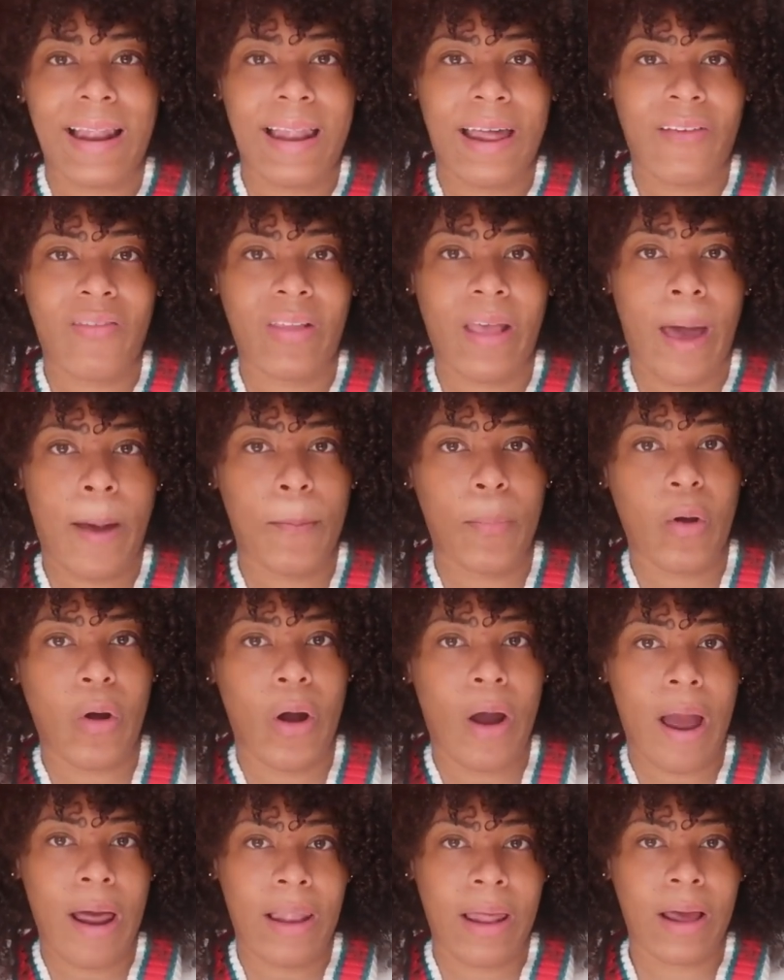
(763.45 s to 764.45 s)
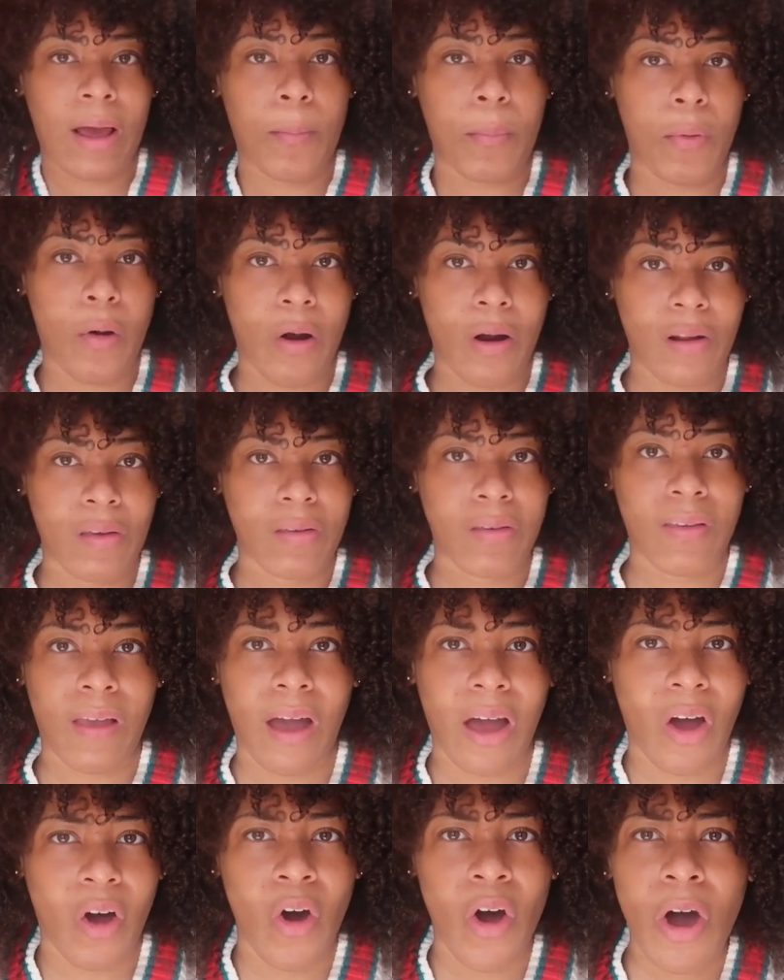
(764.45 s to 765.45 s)
left side part i like a parted
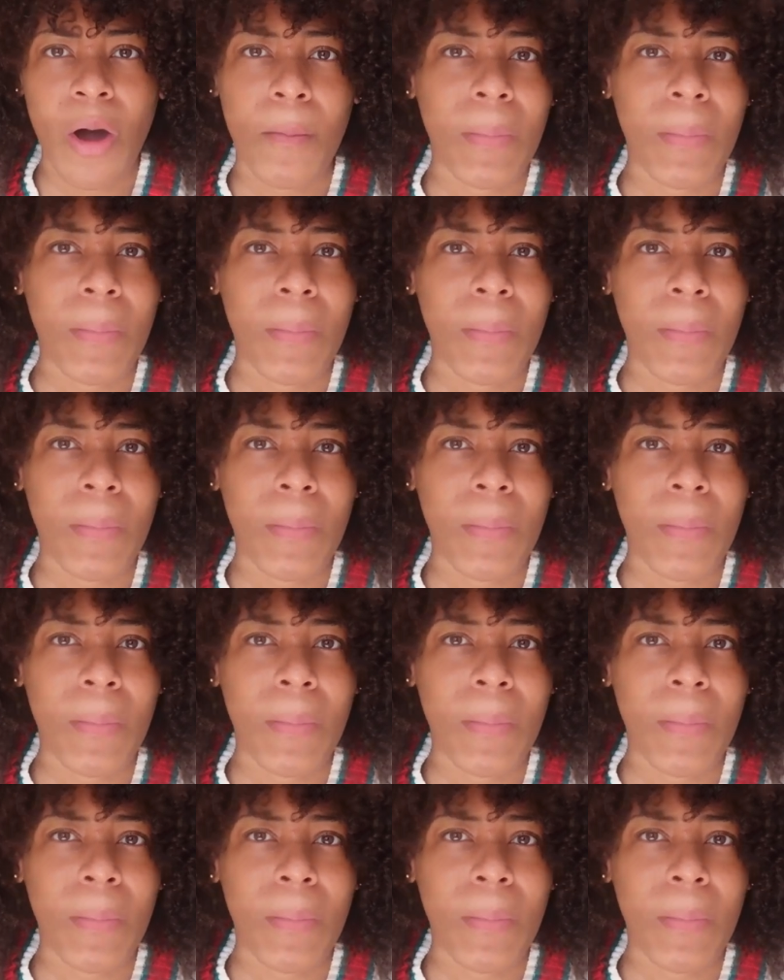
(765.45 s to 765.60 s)
style